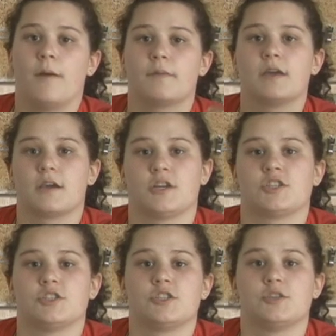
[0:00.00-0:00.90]

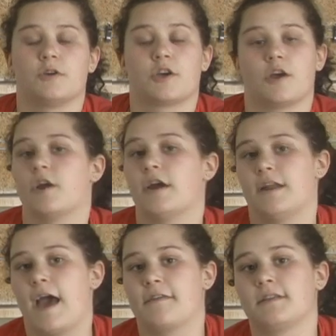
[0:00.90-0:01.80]
concussions to occur
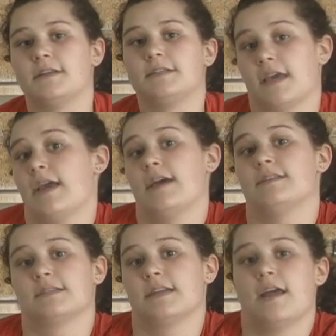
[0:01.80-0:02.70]
in athletes
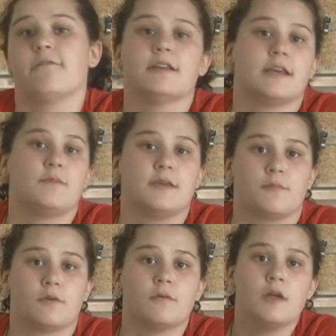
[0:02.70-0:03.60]
and in everyday
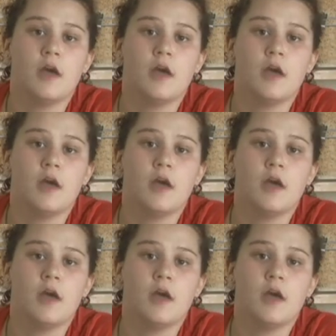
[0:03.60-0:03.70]
people.